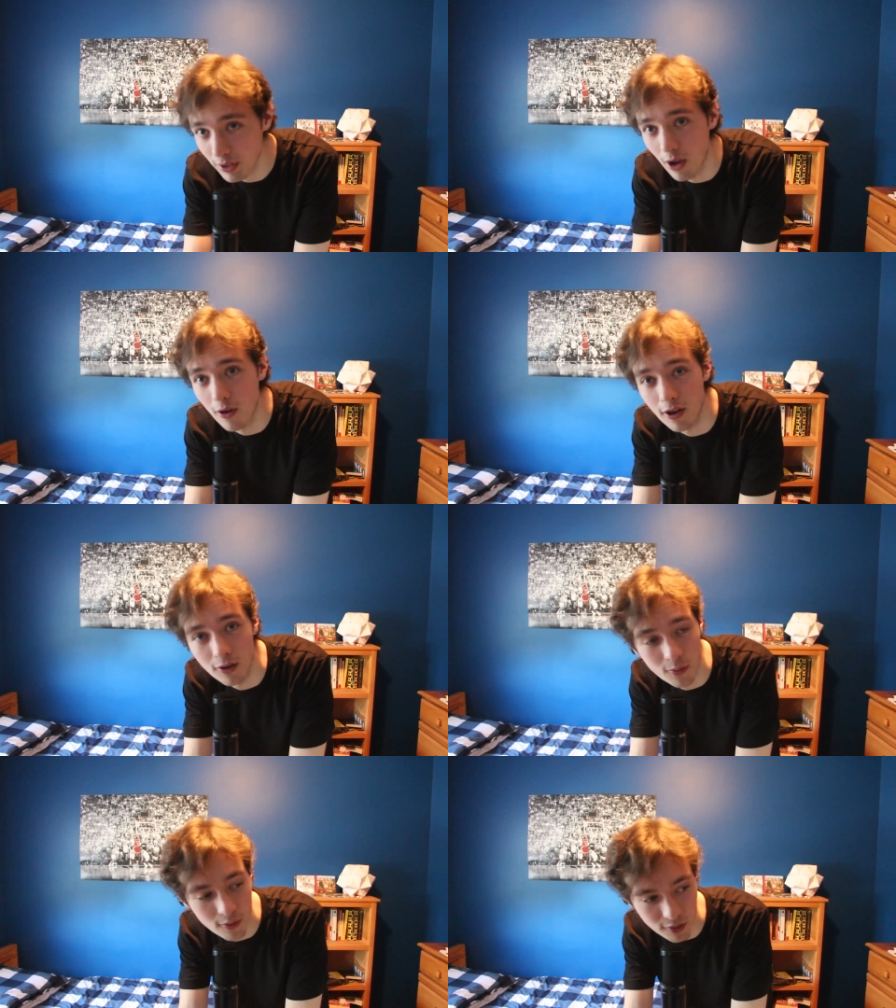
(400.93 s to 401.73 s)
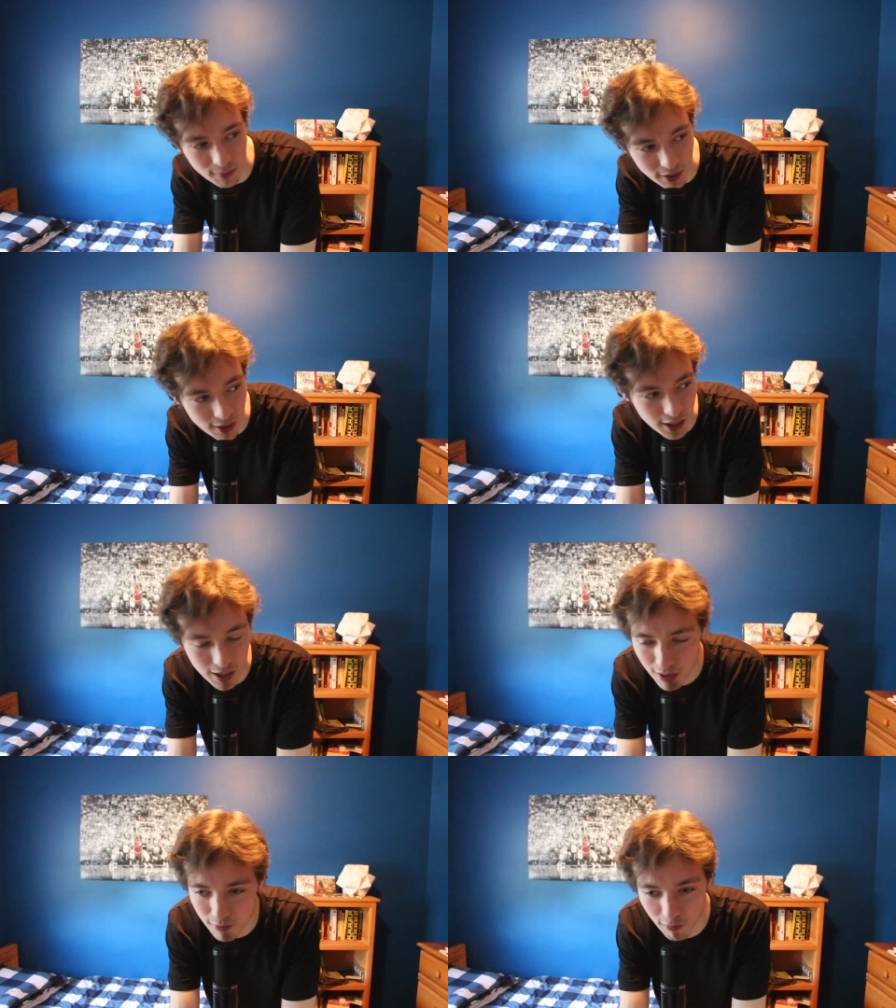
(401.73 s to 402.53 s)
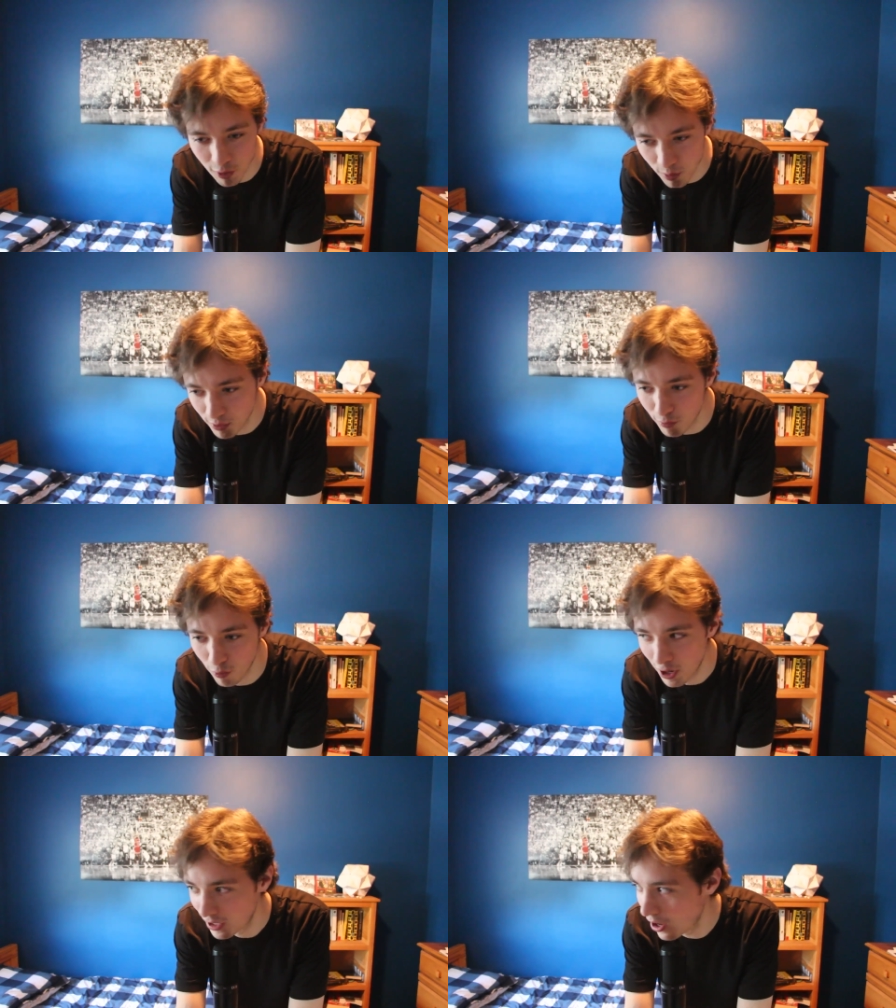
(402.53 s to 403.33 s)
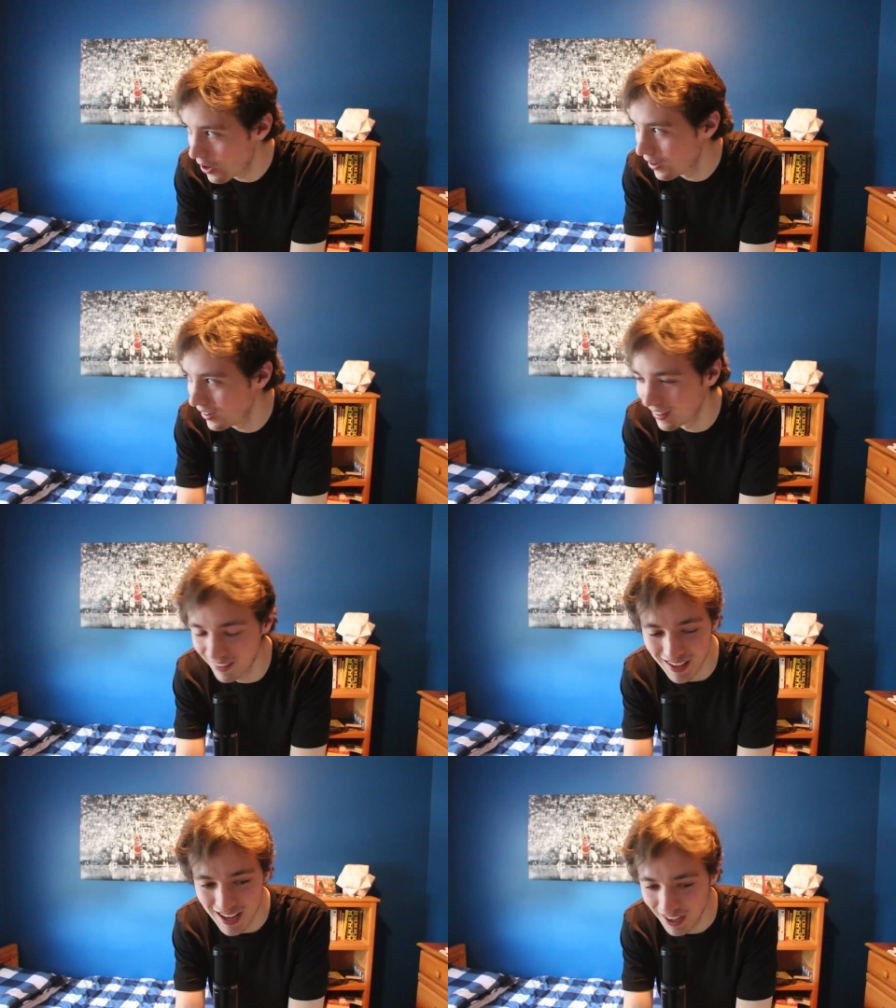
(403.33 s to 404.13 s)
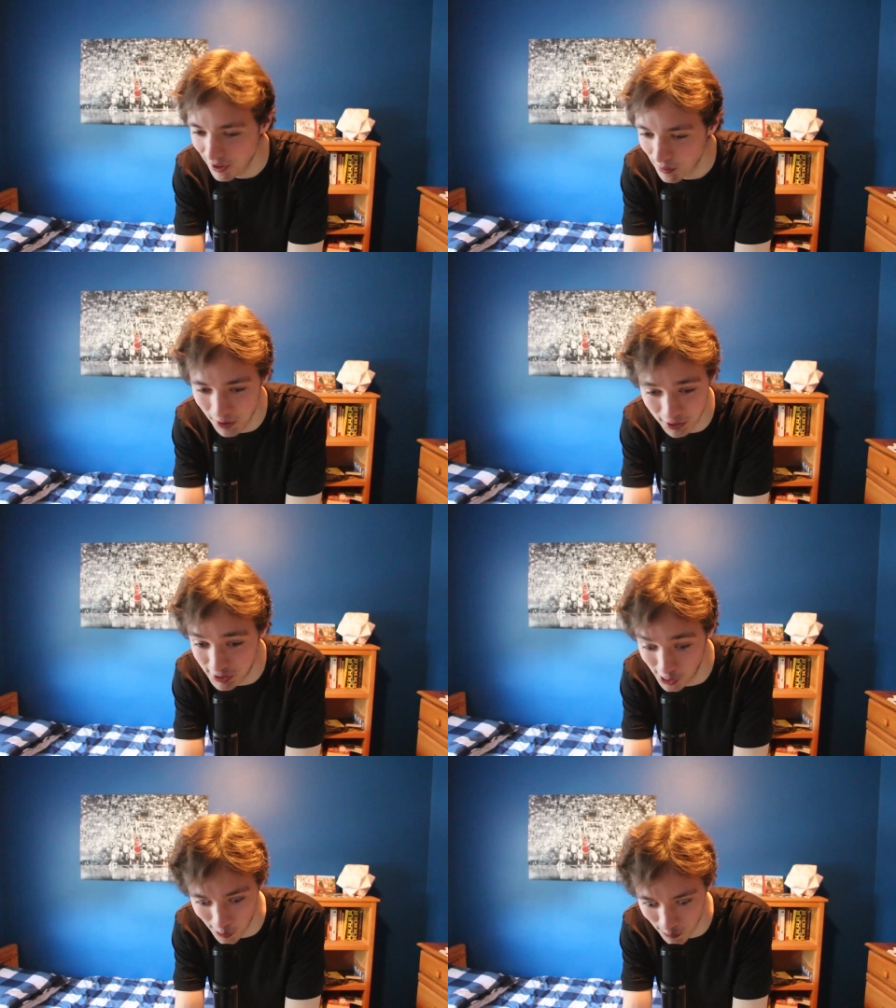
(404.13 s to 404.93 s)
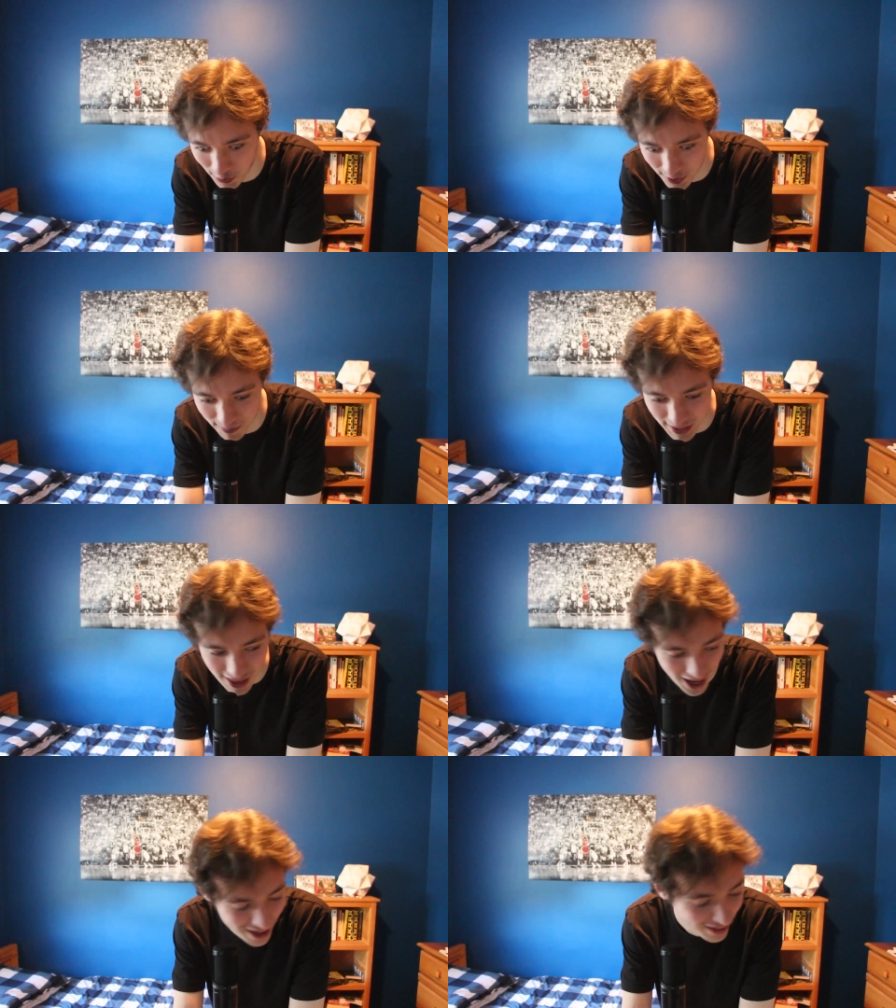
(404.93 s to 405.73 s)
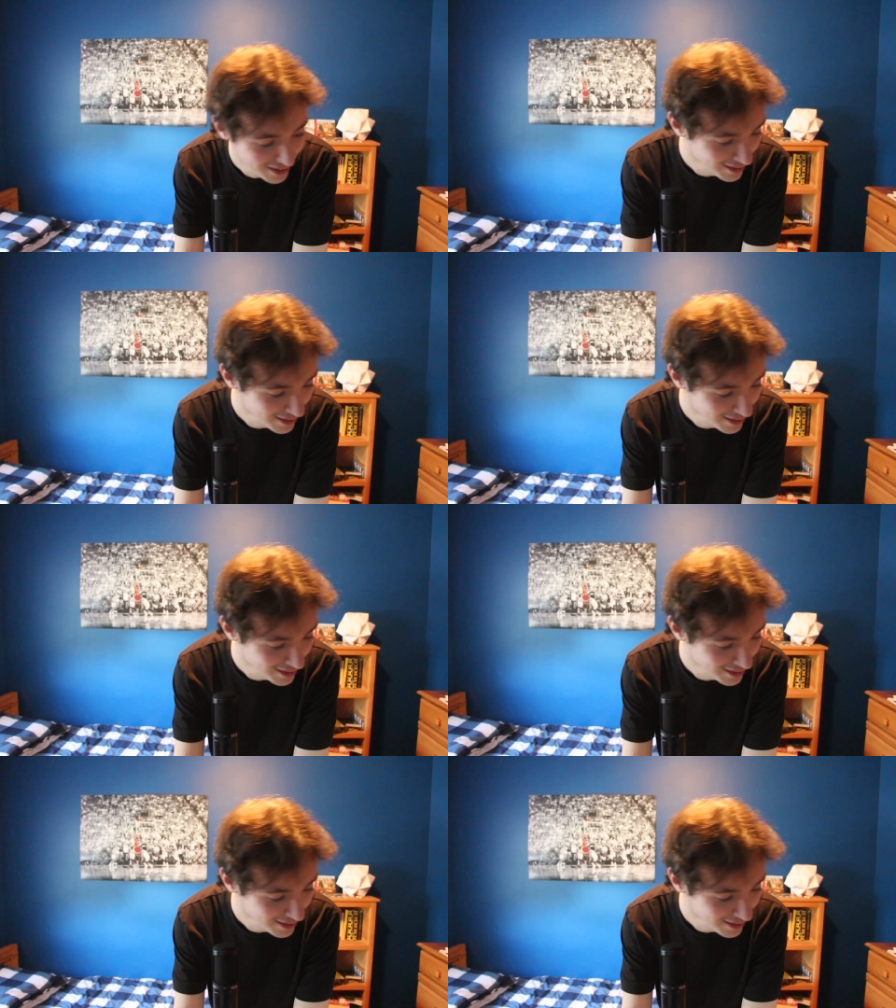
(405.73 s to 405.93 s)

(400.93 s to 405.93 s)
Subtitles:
now? I don't want to be Philip DeFranco. I really don't want to be that.